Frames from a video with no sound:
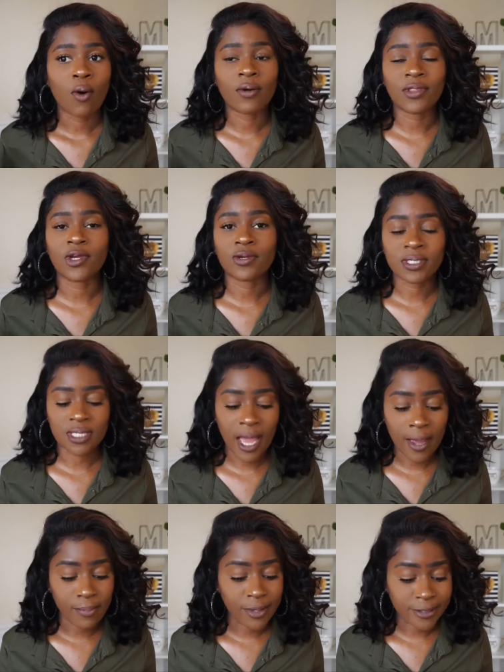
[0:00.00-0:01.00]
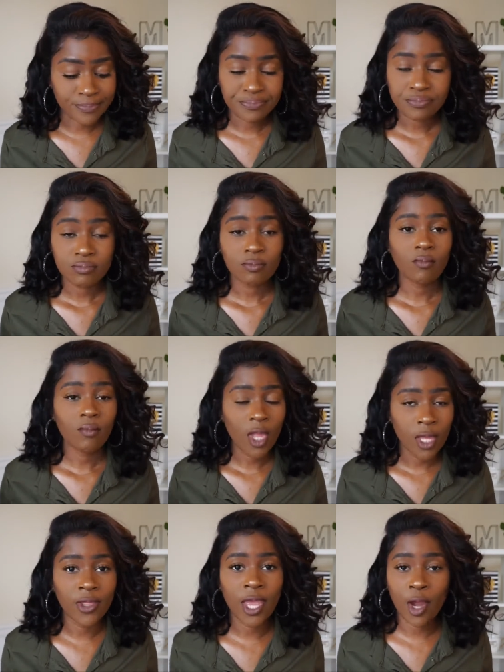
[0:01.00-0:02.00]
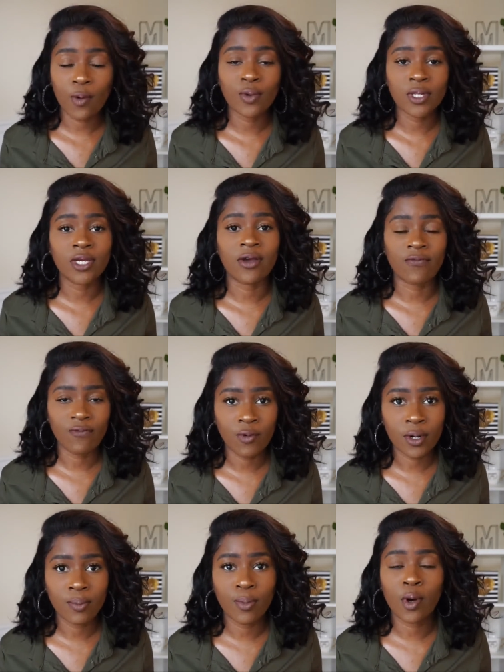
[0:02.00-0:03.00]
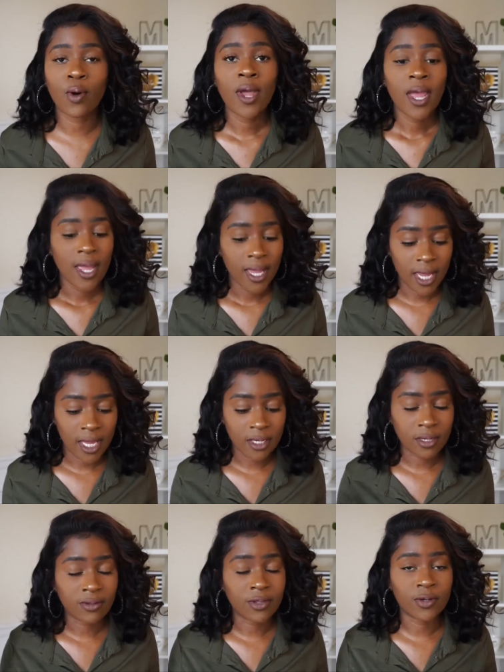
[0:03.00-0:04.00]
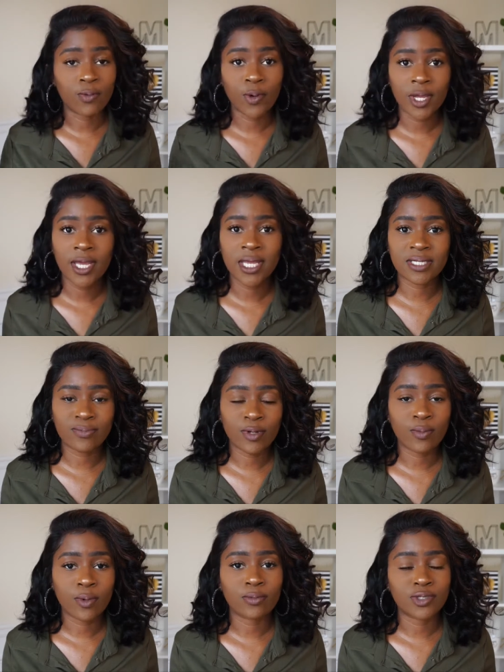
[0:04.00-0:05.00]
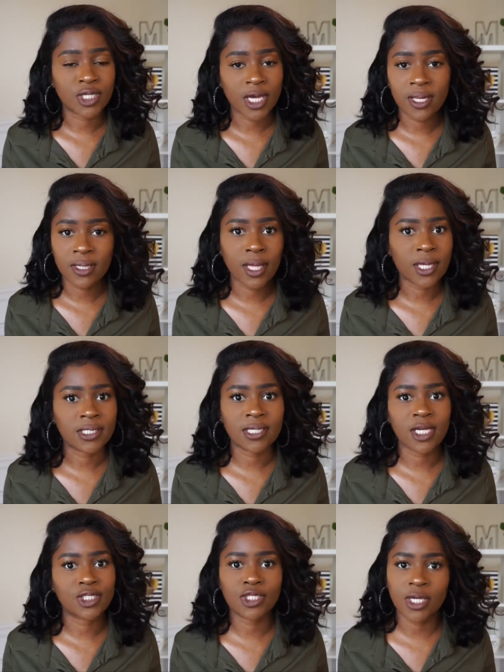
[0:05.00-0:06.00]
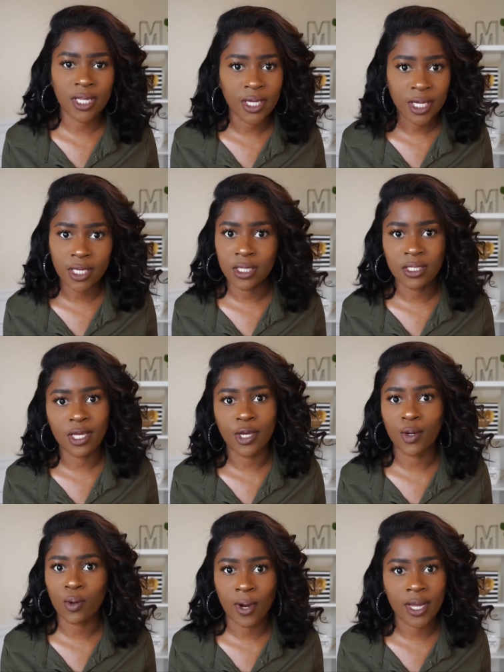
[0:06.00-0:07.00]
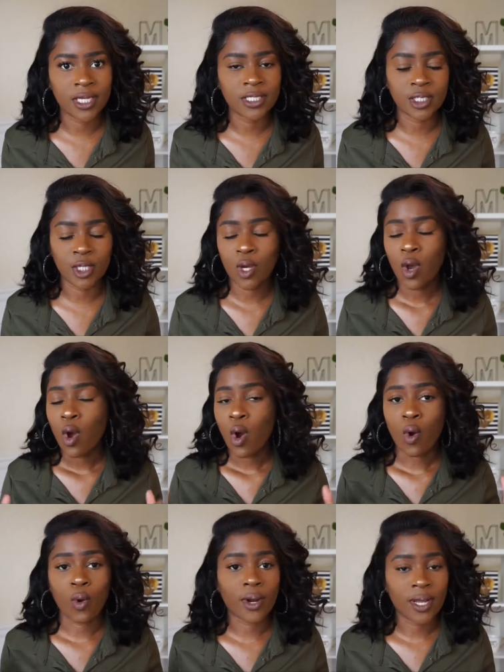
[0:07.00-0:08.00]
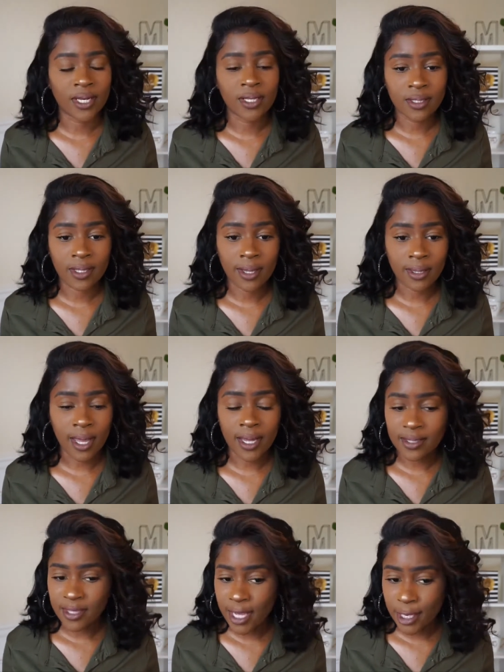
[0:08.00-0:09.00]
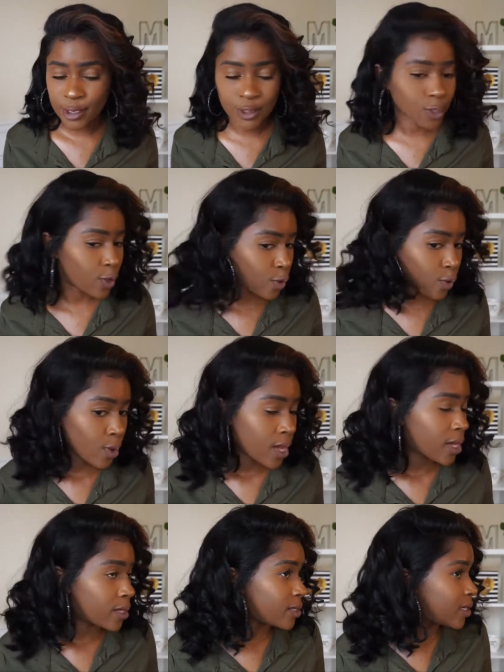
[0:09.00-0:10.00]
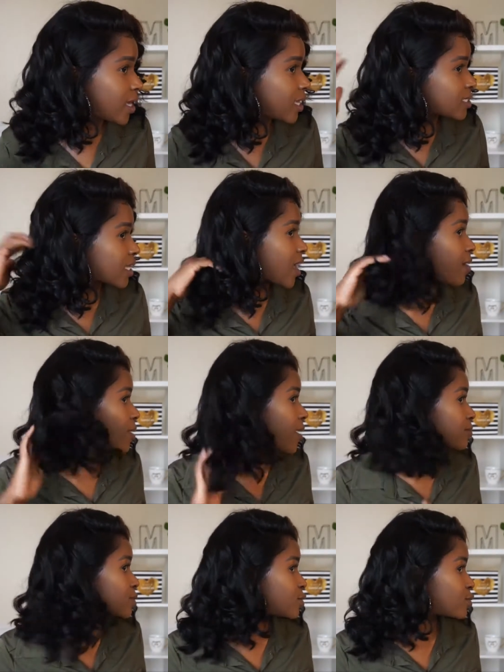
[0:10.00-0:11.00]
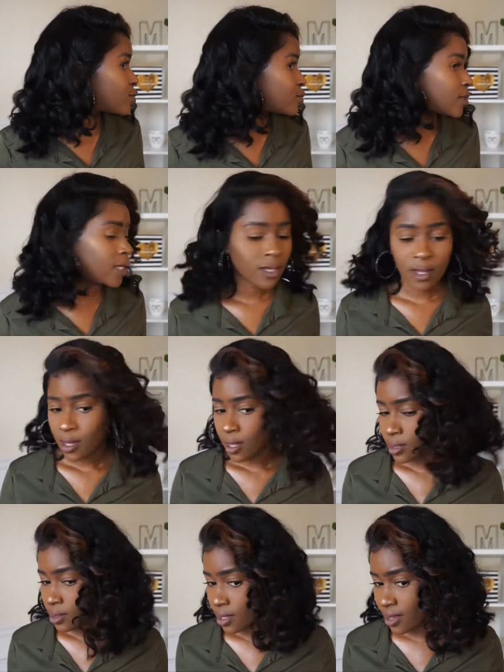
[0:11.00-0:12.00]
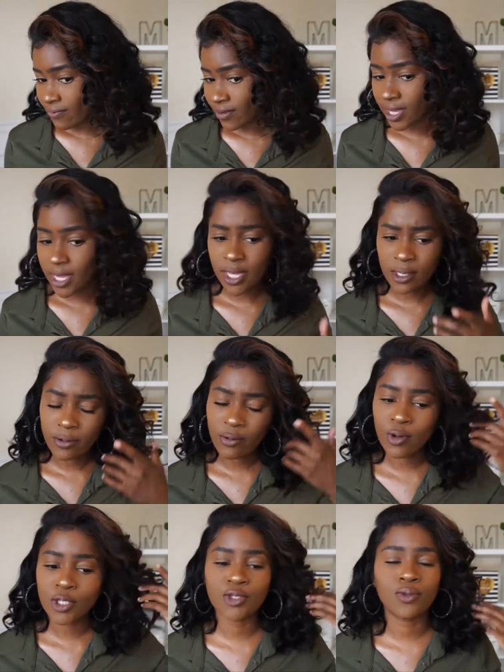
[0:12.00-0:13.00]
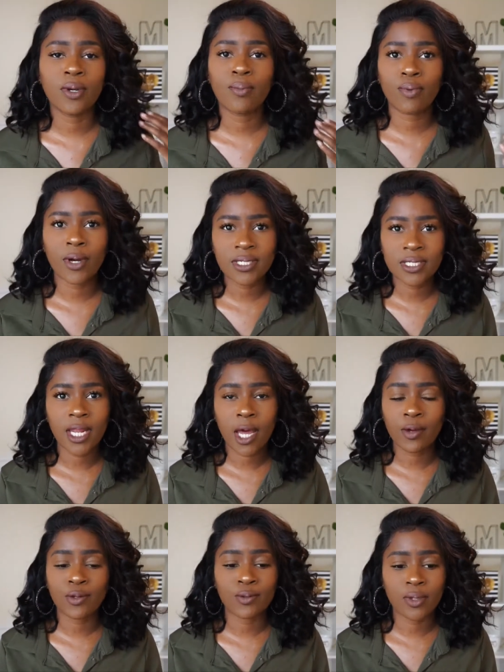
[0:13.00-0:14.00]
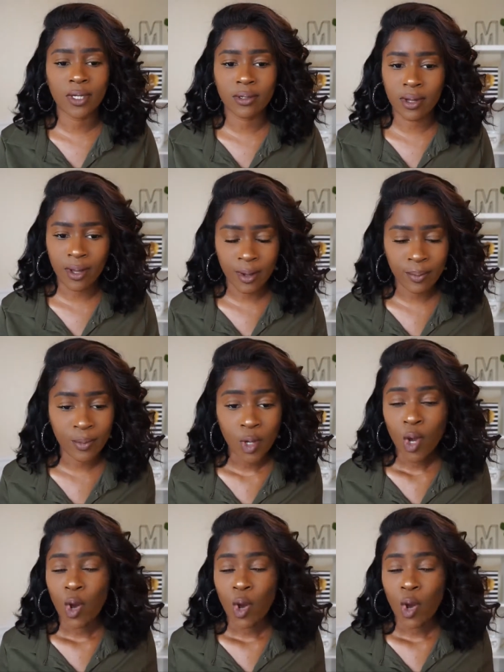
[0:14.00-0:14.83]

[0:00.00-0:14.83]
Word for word: on their site, but they are really affordable. And the wig is minimum shedding. Like it's not shedding anything crazy or anything like that. So yes, I'm absolutely loving it. And of course you can press it out, you can